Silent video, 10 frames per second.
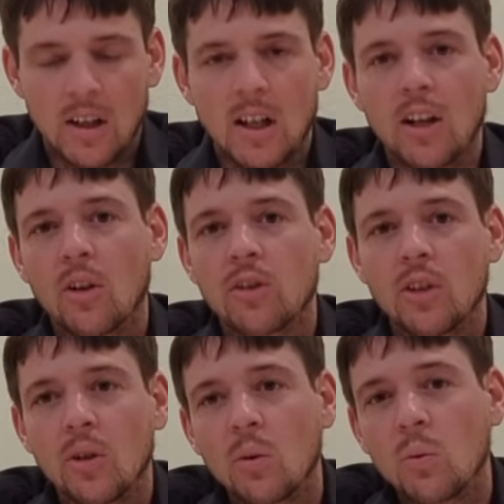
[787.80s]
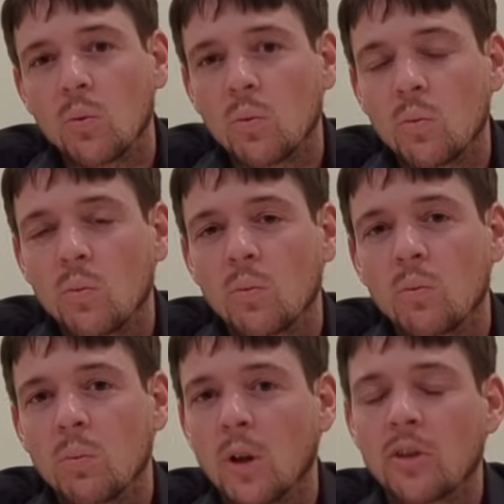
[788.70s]
And also,
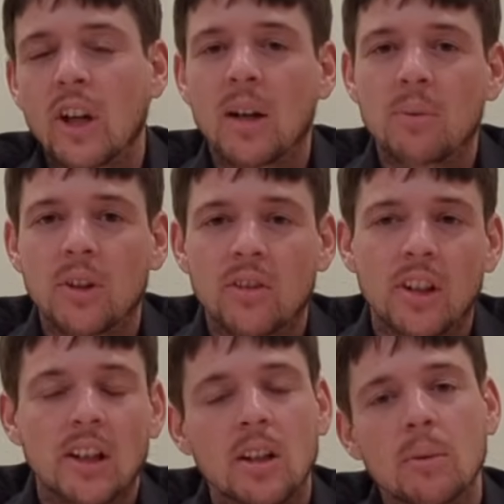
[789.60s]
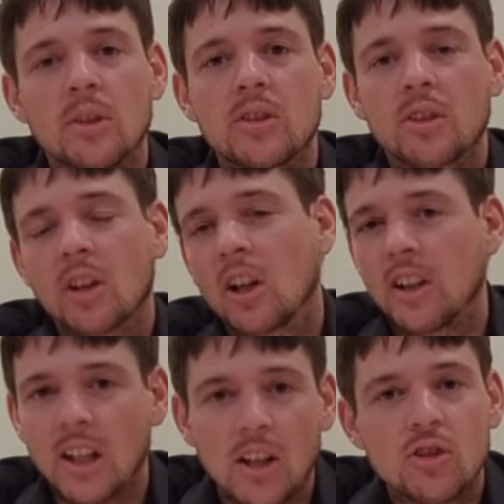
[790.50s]
most times in city limits, you're going to
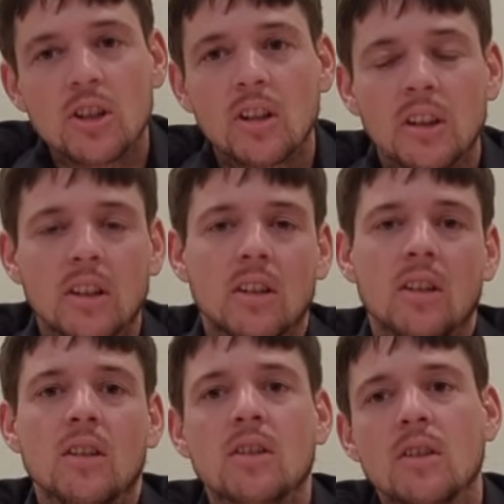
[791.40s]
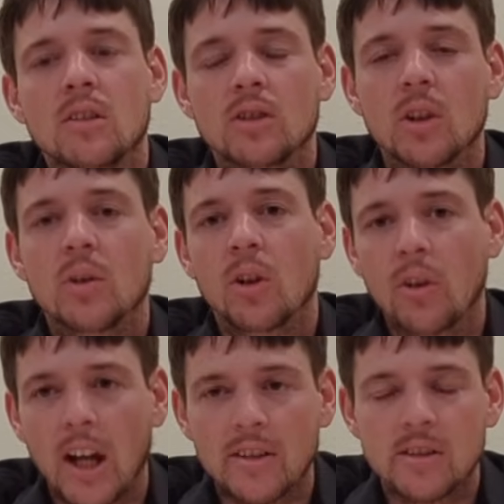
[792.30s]
need engineering. So know
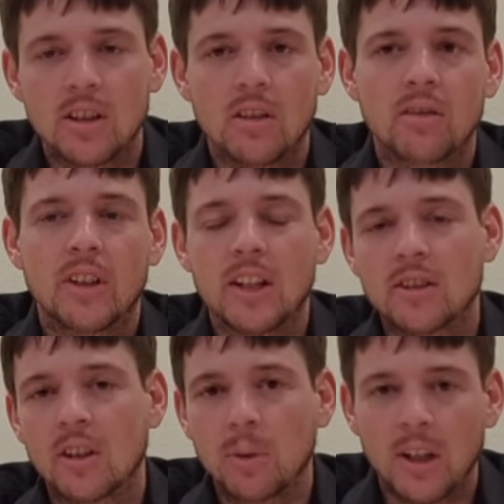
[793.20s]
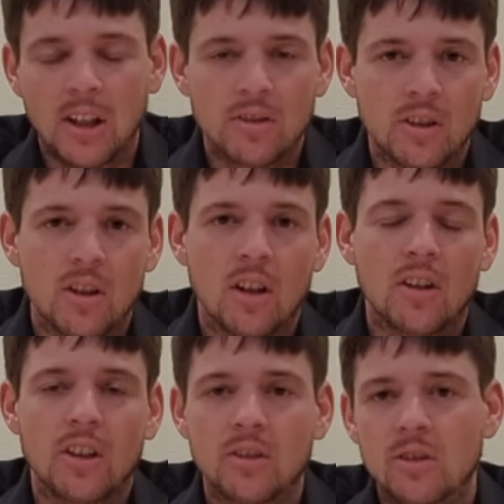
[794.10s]
that stuff. That's going to be an extra
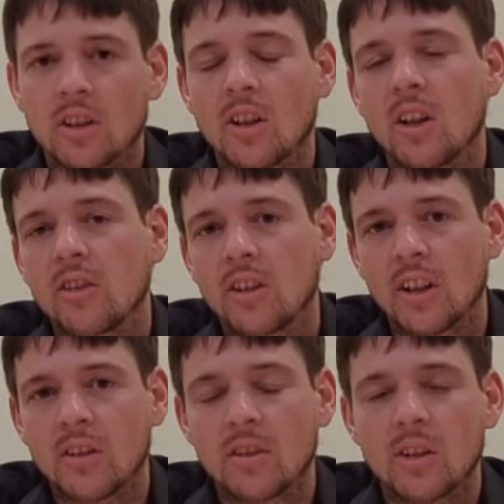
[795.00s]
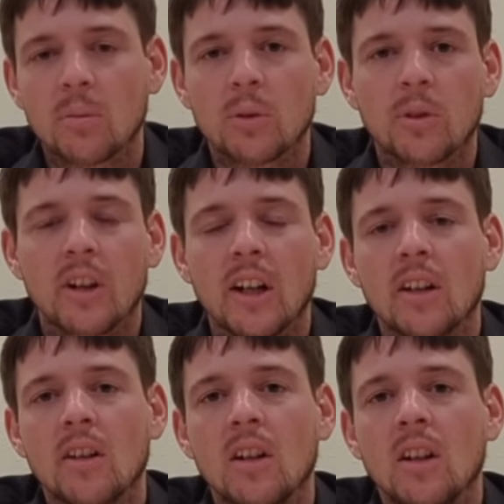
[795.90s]
cost. That usually costs you an extra couple grand.